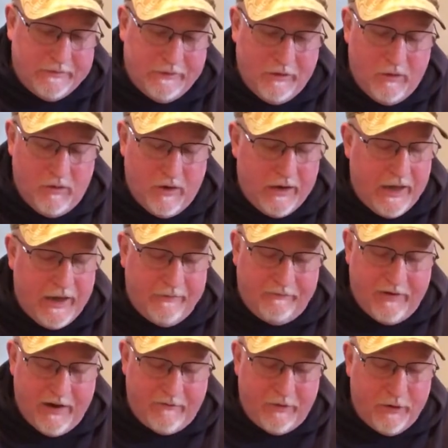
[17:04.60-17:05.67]
you know what,
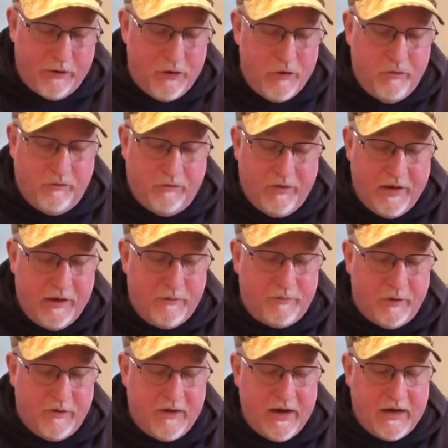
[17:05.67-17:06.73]
I've never used these
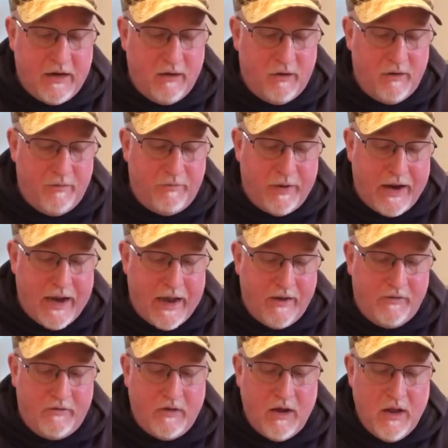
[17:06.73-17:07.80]
particular
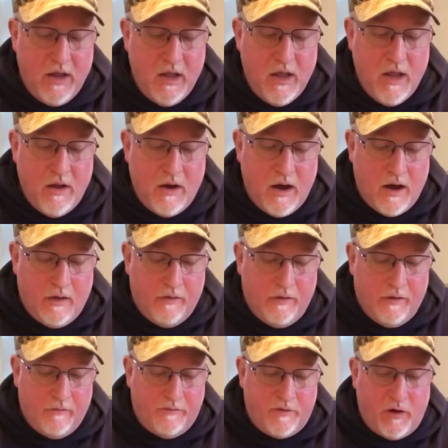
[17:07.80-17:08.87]
pads, uh,
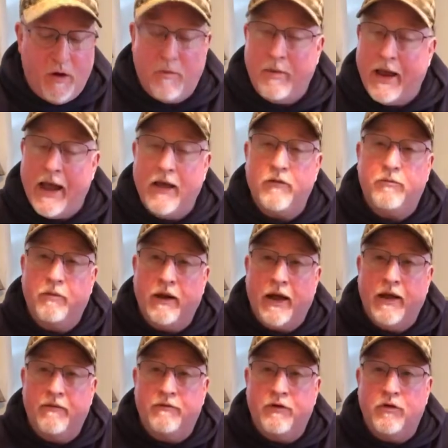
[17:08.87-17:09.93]
the Inferno pads, but
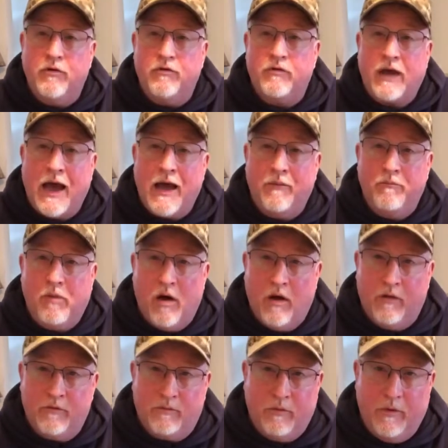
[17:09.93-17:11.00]
I've used cotton
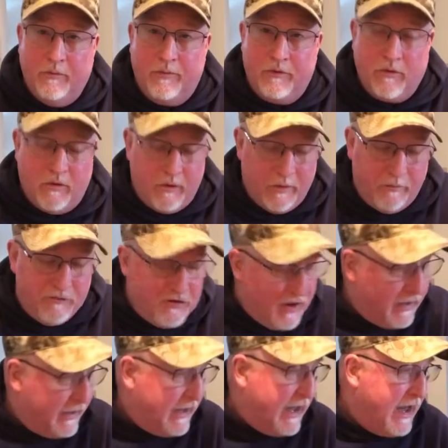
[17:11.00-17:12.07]
balls with petroleum
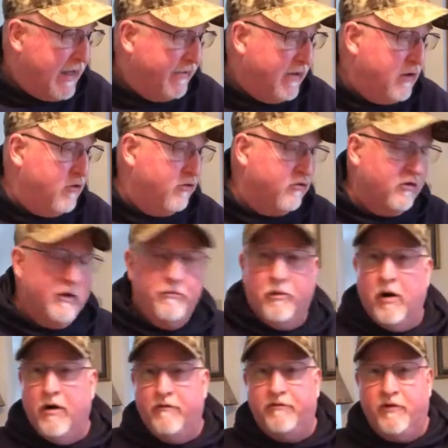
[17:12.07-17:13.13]
jelly and they usually
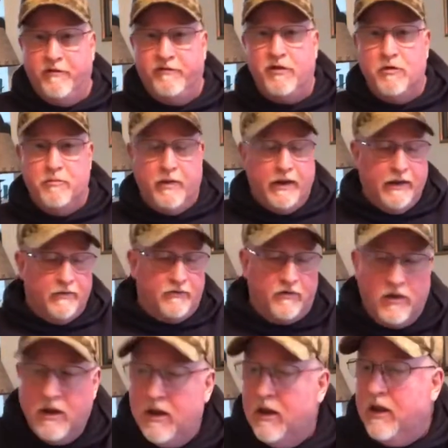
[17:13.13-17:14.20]
burn for a few
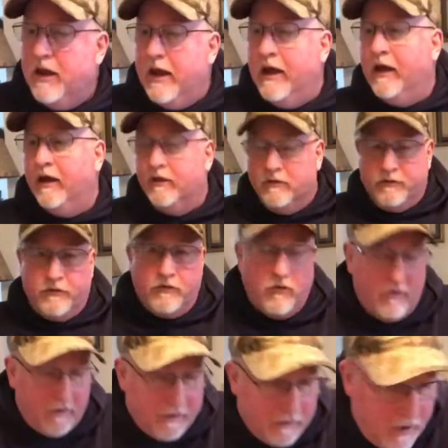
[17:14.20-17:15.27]
minutes and
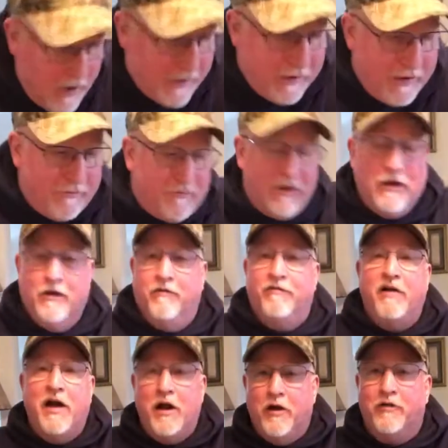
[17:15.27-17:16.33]
certainly long enough to get a
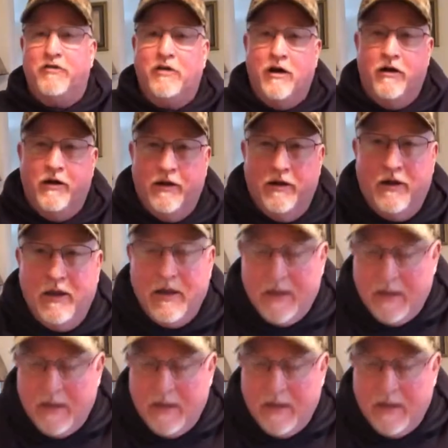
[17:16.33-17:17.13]
fire started